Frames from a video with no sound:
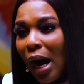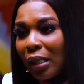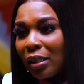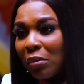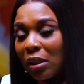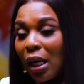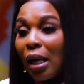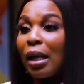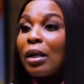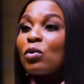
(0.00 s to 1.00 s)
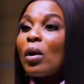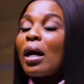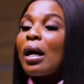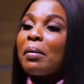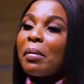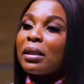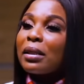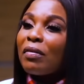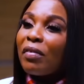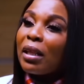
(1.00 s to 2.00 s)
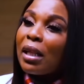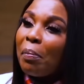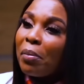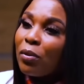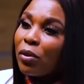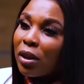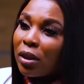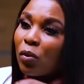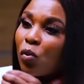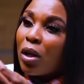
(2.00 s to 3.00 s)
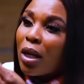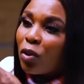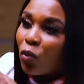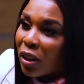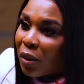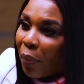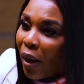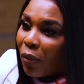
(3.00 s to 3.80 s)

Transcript: carried Misha. Now, so I carried myself, enter plane with 120